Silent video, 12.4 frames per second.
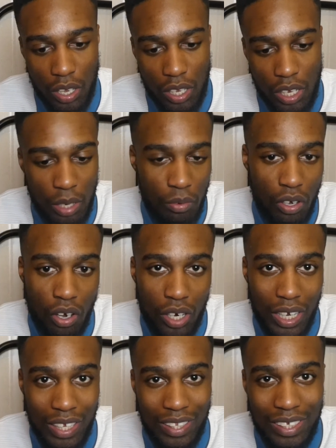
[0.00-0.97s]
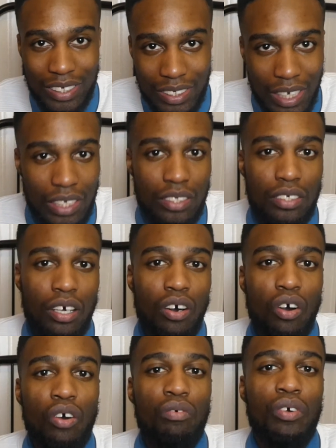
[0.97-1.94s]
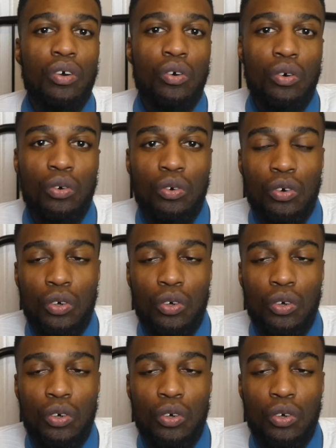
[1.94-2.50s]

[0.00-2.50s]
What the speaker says: keep God in the center of it all.